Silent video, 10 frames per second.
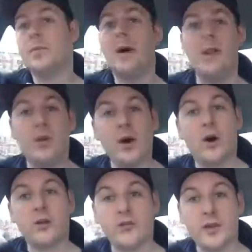By the way,
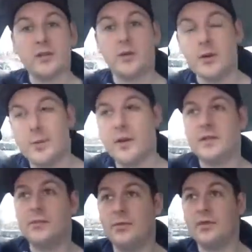hot drinks lower your body
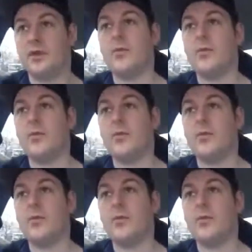temperature.